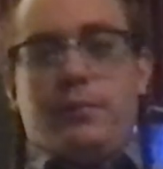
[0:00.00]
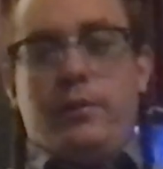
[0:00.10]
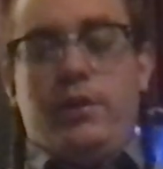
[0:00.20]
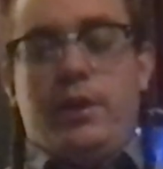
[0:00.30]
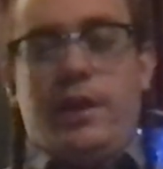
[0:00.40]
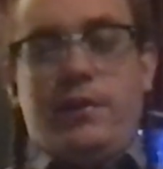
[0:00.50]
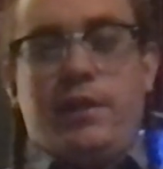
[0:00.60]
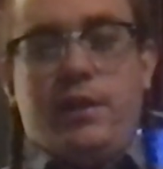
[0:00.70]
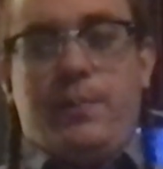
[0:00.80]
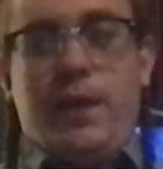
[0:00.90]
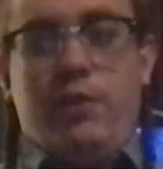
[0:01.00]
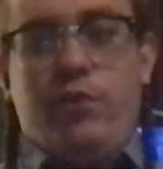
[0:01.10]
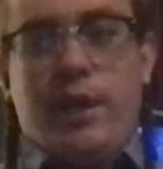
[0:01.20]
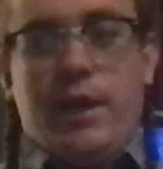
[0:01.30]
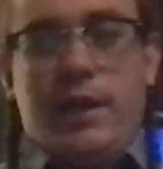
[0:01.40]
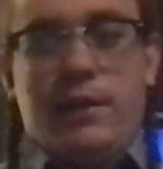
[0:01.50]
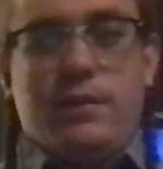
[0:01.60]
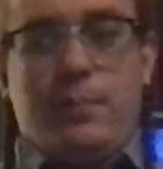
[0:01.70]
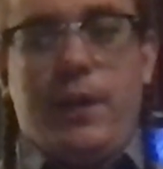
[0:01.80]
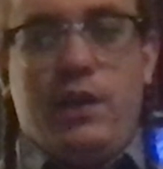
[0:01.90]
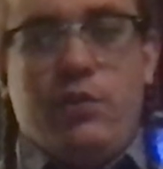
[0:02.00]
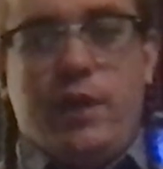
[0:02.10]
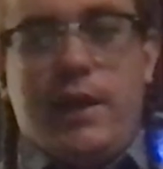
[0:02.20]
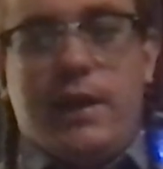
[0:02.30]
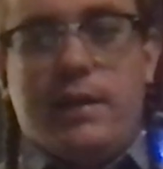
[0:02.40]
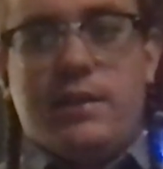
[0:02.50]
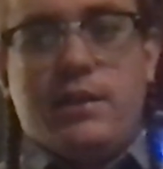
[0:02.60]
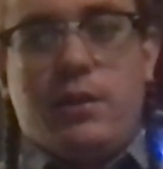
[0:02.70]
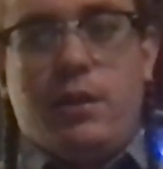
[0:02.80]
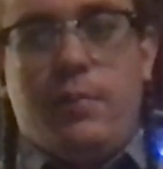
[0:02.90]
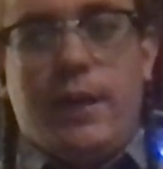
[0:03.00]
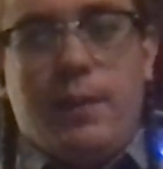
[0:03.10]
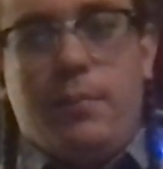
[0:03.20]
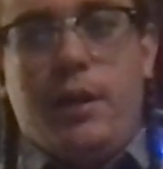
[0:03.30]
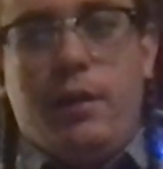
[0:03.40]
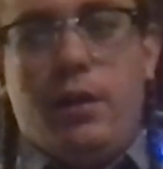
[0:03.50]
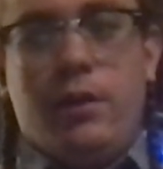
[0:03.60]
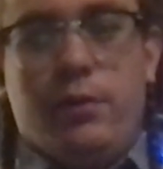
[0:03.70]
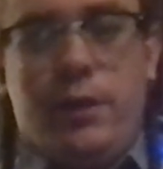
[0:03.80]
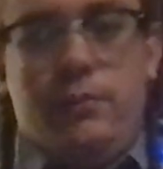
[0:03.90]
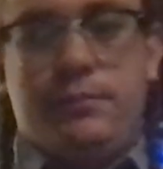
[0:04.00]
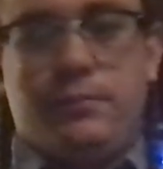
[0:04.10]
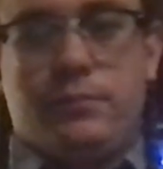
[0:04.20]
the United States Patriot Act, and the Patriot Act is to combat money laundering.